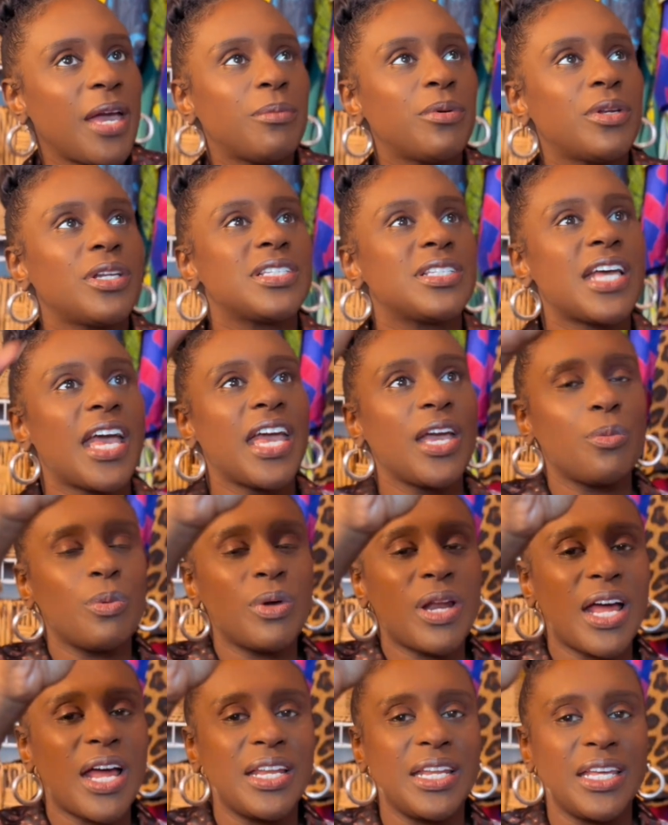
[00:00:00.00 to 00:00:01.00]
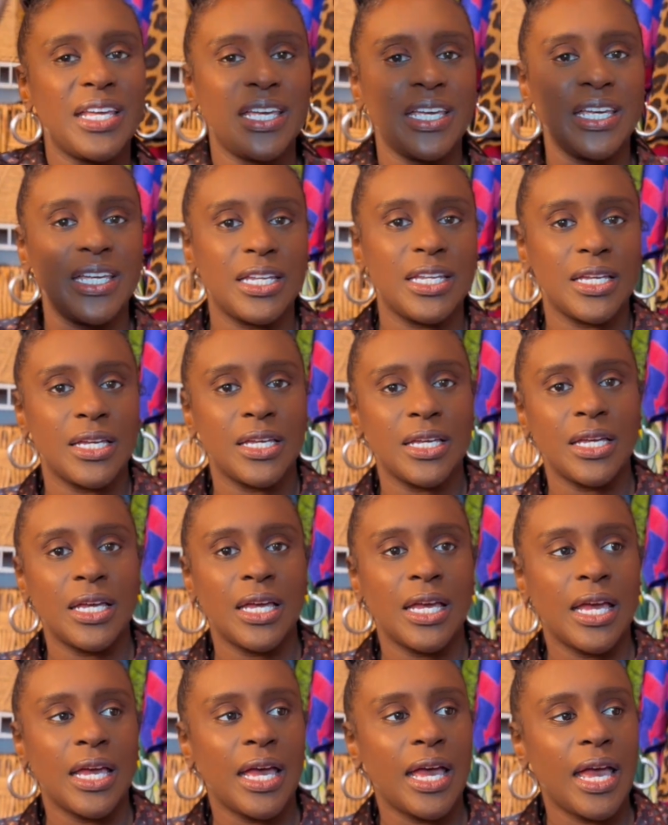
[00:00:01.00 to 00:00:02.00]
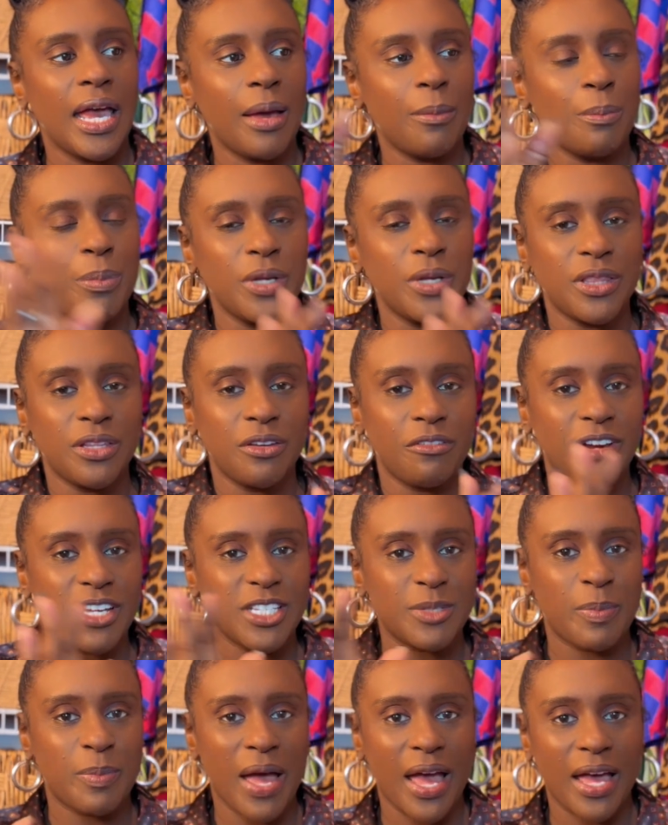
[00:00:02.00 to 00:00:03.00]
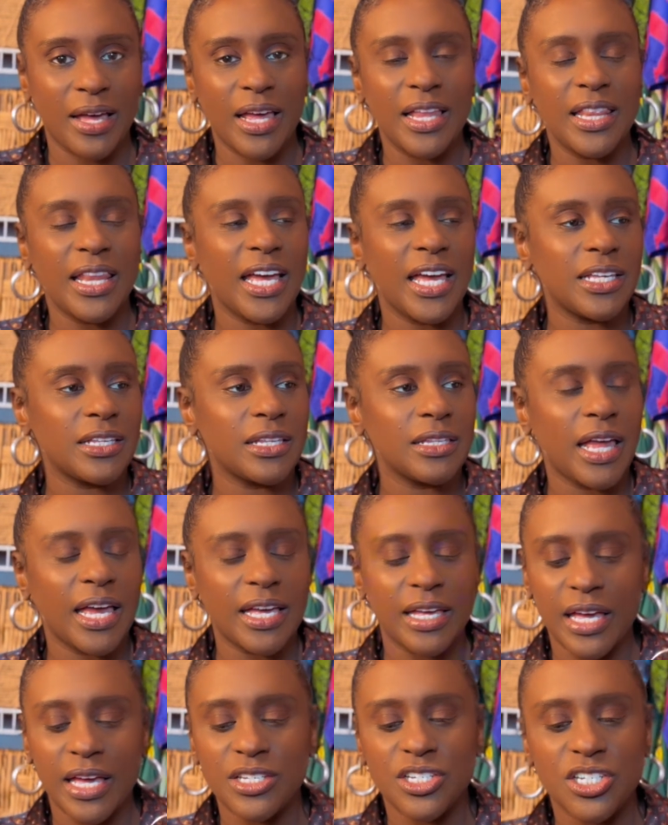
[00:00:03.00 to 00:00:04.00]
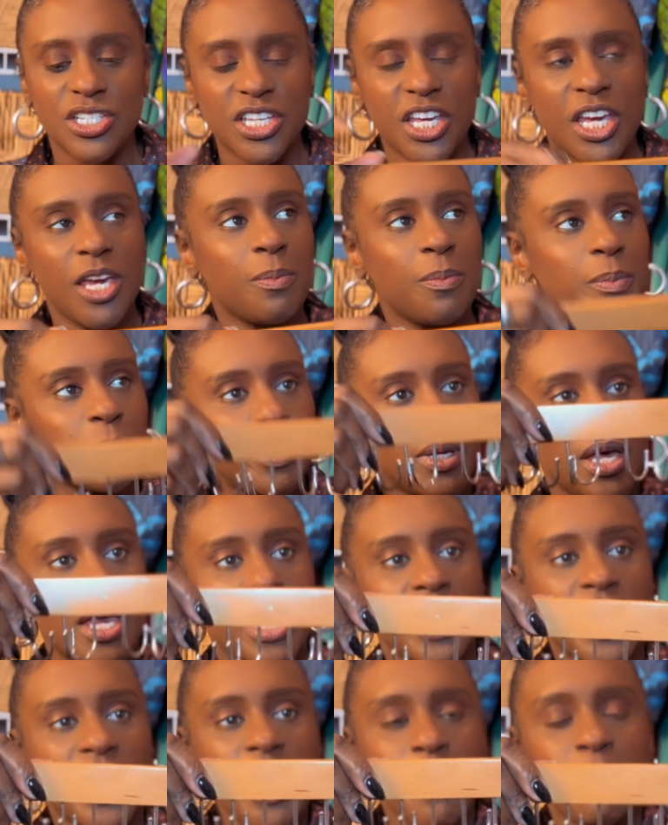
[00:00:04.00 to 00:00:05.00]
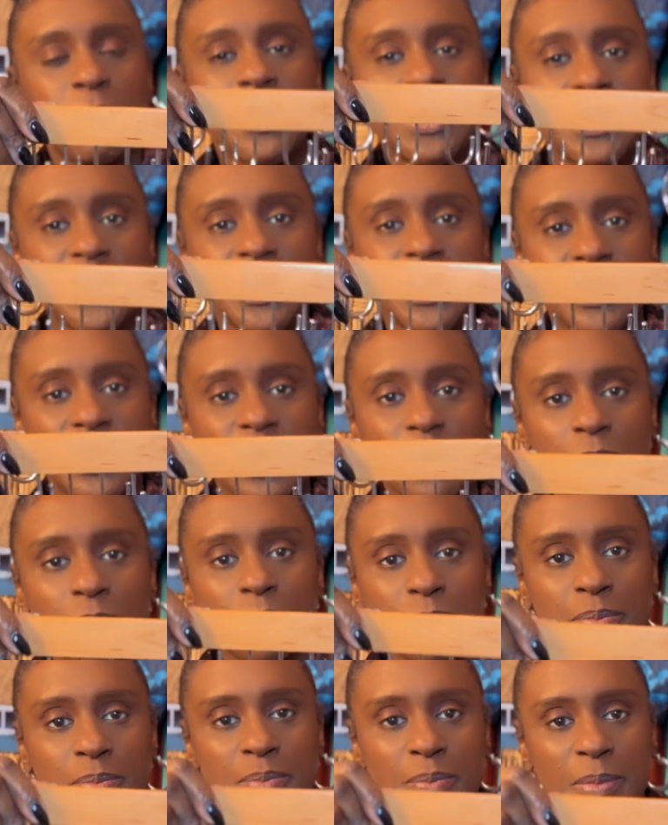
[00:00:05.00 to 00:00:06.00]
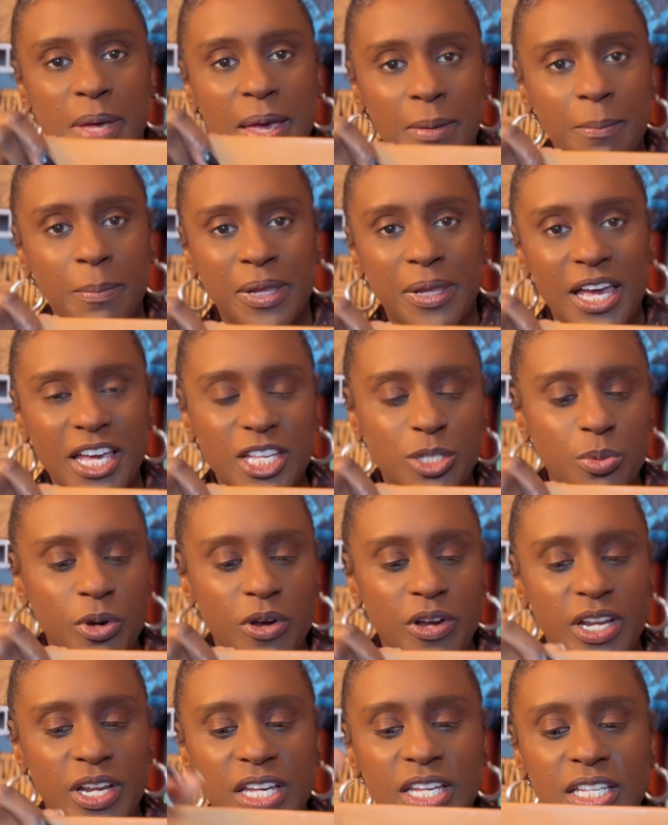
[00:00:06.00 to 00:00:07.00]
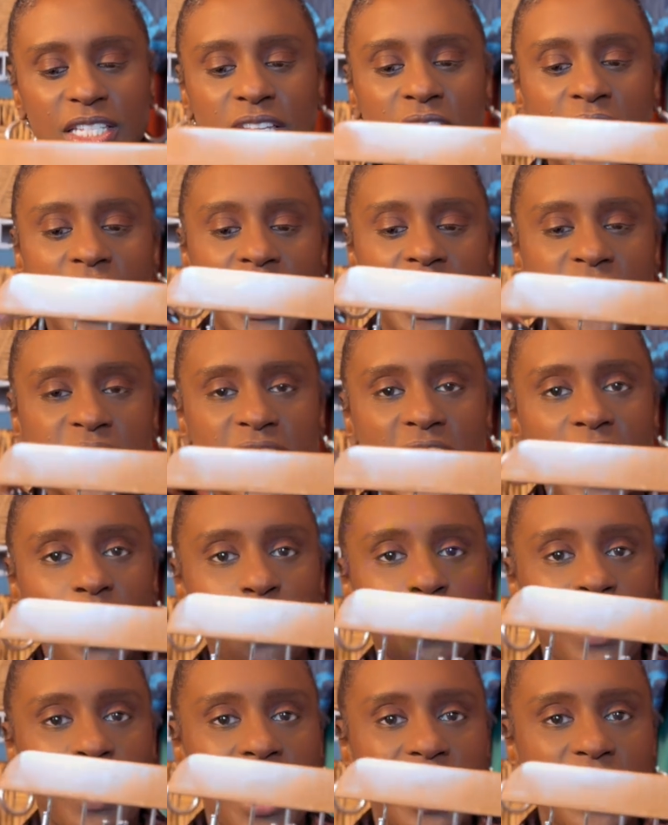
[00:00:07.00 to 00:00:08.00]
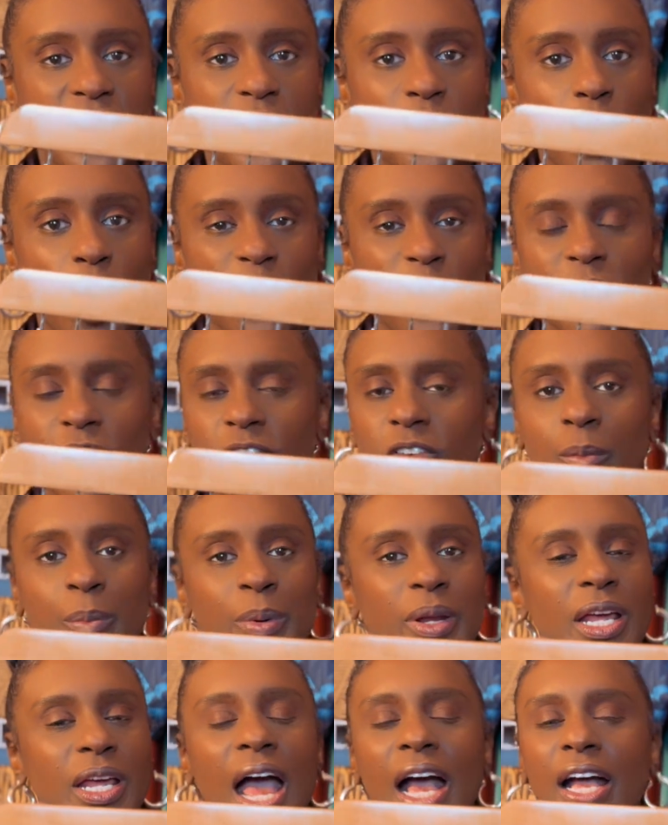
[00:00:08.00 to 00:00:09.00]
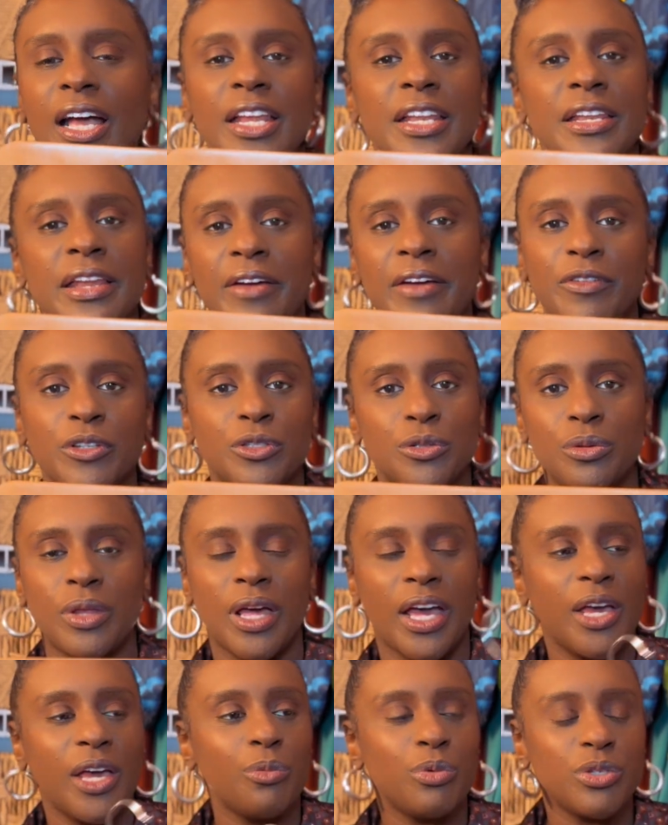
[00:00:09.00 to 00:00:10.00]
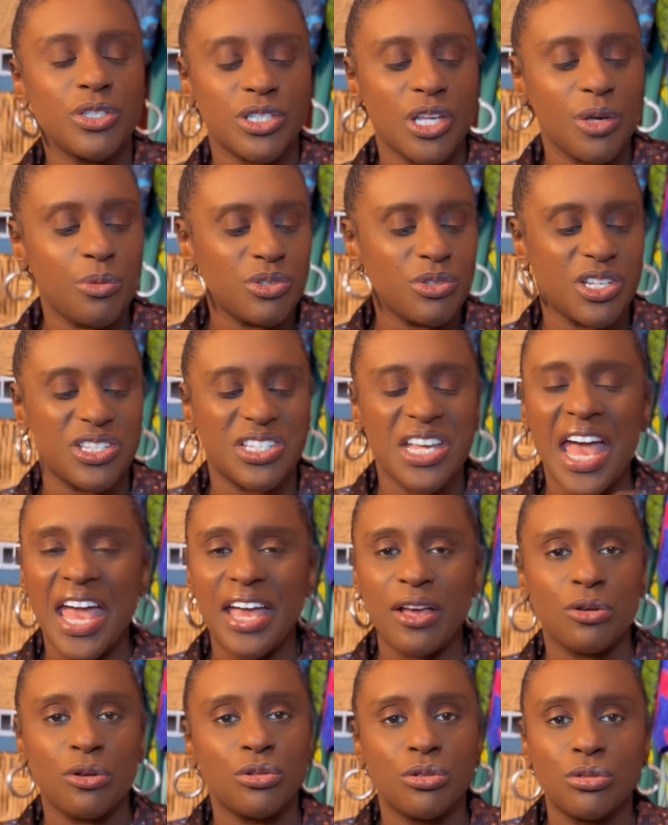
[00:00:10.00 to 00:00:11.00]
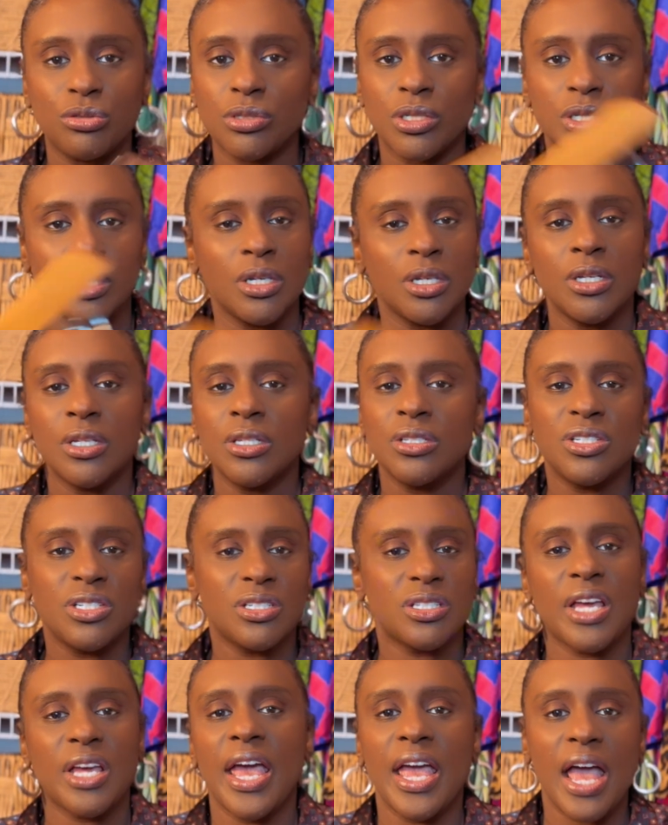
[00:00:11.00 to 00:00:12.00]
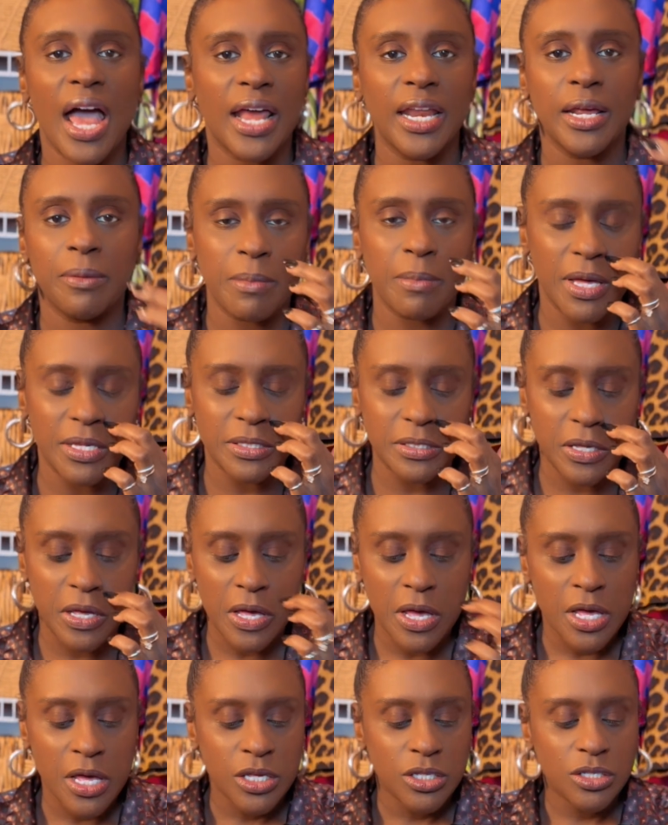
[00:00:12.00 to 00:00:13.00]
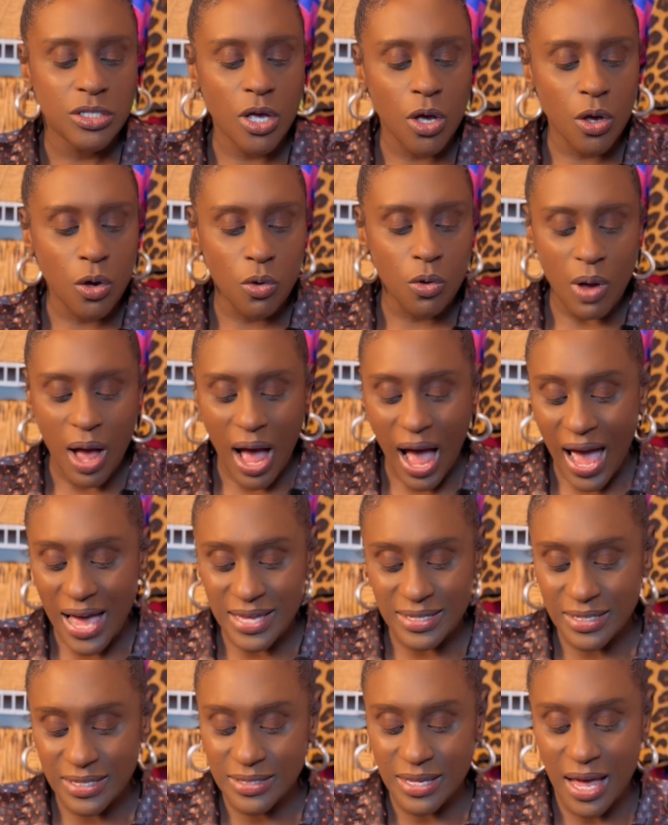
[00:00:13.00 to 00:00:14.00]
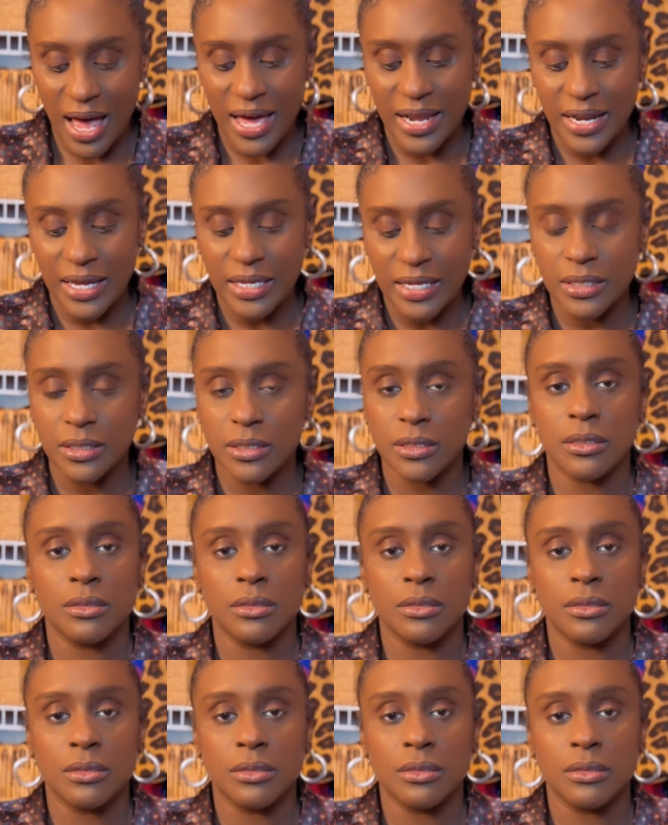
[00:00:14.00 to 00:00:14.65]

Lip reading: able to take what I need and put the rest back, and and just keep the system in place where it is, take what I need off of it. But I could never do that. It was a tangled, just chaotic mess. So I decided